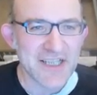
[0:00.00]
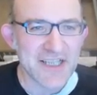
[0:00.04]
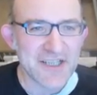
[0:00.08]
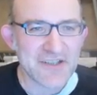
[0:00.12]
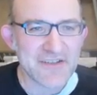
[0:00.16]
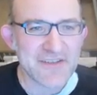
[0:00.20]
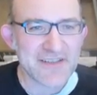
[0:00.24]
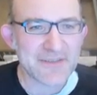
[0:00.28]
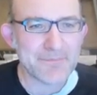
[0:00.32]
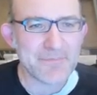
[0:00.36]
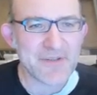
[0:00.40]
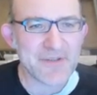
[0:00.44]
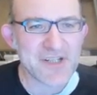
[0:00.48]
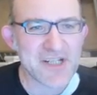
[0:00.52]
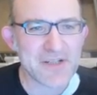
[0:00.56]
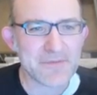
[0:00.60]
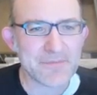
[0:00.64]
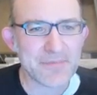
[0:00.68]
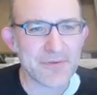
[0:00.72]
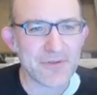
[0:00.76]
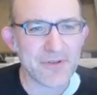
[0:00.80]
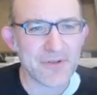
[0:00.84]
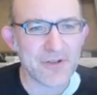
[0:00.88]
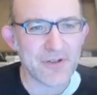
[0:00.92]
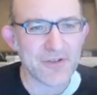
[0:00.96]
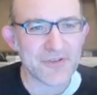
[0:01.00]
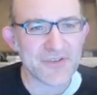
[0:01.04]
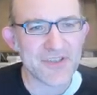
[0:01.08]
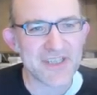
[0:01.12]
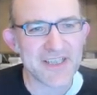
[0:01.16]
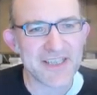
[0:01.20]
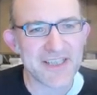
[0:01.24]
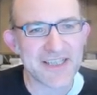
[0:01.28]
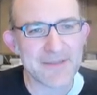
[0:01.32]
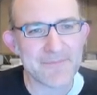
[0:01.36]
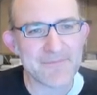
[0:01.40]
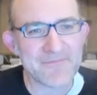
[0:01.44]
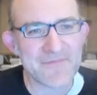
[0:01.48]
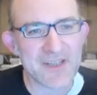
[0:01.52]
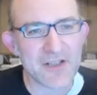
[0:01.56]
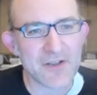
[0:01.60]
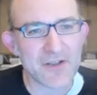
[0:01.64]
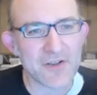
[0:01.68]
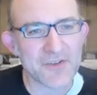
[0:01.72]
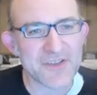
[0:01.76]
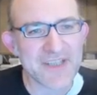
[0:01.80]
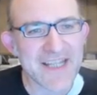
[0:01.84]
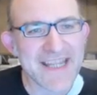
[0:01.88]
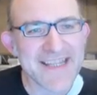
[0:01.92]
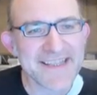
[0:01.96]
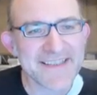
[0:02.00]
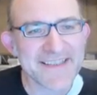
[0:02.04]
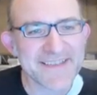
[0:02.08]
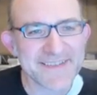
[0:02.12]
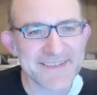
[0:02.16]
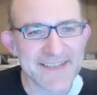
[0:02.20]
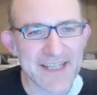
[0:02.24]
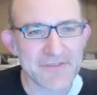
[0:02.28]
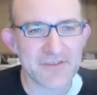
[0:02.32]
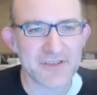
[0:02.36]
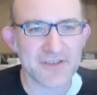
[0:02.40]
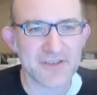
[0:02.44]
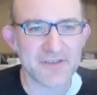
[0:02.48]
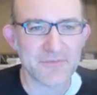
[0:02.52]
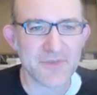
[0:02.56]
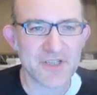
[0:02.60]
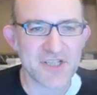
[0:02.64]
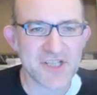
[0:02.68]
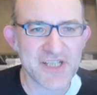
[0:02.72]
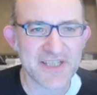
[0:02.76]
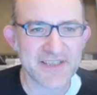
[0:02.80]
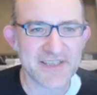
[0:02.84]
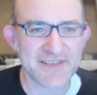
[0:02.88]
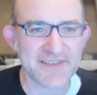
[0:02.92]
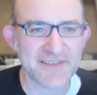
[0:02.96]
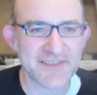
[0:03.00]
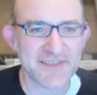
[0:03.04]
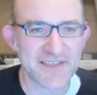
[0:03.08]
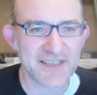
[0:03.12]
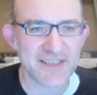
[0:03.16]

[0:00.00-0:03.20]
You know, this bishop on e7, which is